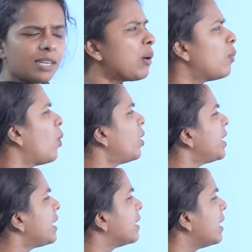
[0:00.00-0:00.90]
Now
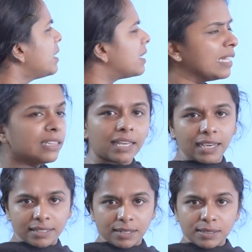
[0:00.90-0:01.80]
what are these
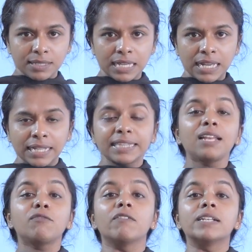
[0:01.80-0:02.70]
indicators?
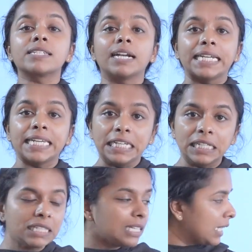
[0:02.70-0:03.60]
That we will study
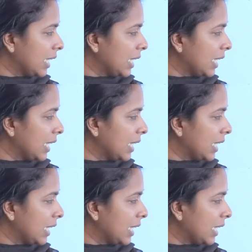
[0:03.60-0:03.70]
in